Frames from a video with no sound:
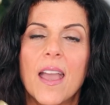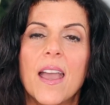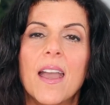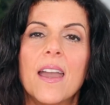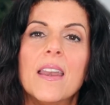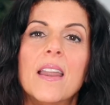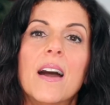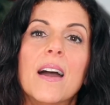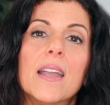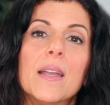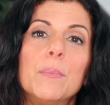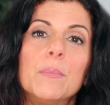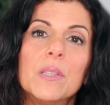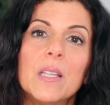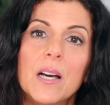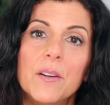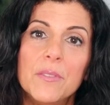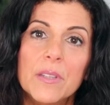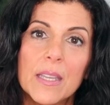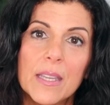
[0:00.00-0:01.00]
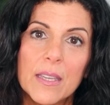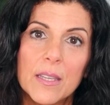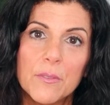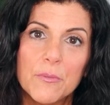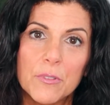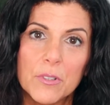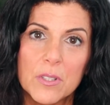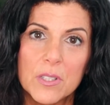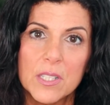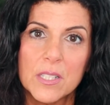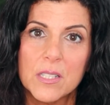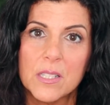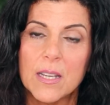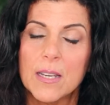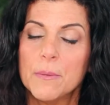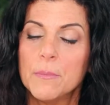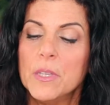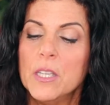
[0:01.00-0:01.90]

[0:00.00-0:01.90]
and I am loving it for this time